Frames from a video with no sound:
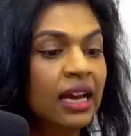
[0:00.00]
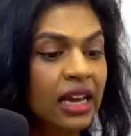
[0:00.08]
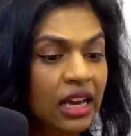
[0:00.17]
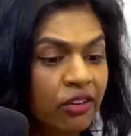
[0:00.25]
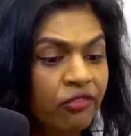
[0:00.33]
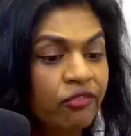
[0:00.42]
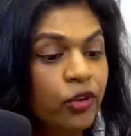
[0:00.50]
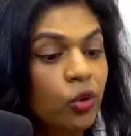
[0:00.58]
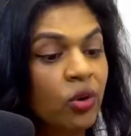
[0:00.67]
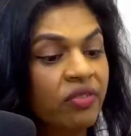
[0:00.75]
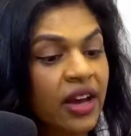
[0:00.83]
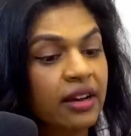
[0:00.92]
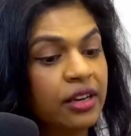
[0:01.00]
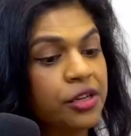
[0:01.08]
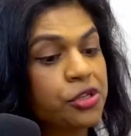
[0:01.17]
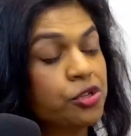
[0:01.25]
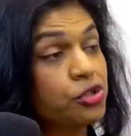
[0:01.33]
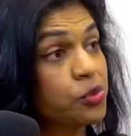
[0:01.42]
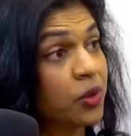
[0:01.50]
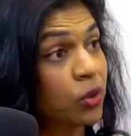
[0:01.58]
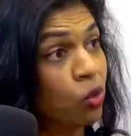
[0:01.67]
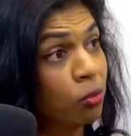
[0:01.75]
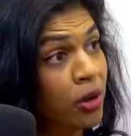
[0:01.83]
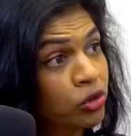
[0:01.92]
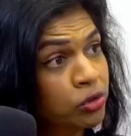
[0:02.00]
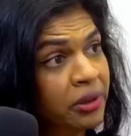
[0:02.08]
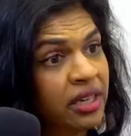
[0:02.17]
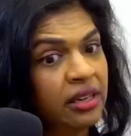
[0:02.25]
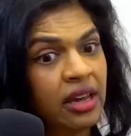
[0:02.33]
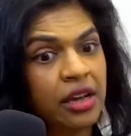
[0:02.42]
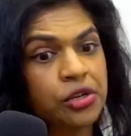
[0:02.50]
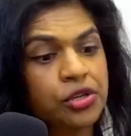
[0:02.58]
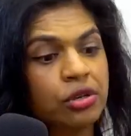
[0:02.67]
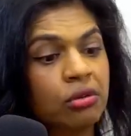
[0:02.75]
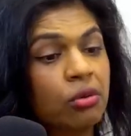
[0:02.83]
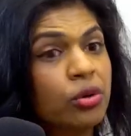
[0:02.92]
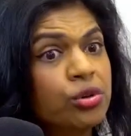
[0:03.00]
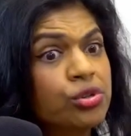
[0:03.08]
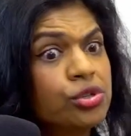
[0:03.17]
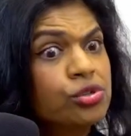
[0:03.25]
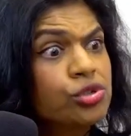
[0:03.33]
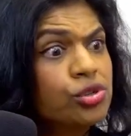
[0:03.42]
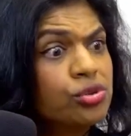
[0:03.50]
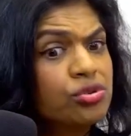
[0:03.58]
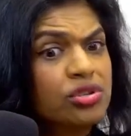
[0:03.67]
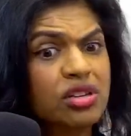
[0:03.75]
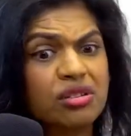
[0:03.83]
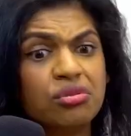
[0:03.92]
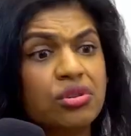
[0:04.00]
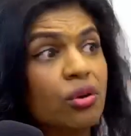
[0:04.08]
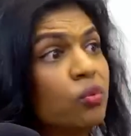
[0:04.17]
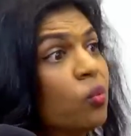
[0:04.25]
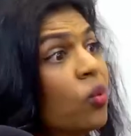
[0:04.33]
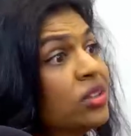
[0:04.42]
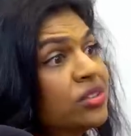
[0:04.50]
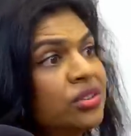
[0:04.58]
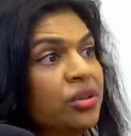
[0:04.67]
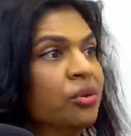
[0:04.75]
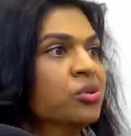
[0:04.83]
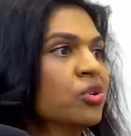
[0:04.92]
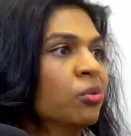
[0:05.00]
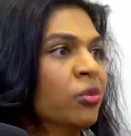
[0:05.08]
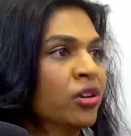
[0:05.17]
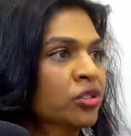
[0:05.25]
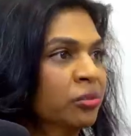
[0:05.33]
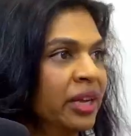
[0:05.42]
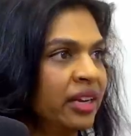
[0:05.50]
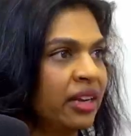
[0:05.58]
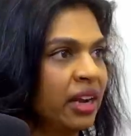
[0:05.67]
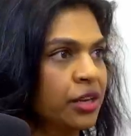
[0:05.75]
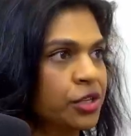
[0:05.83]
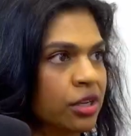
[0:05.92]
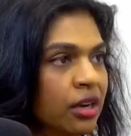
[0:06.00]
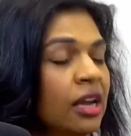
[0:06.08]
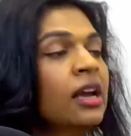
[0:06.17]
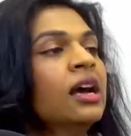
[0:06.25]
If you have had issues with hormonal medication, or you just choose that you don't want to use hormonal medication,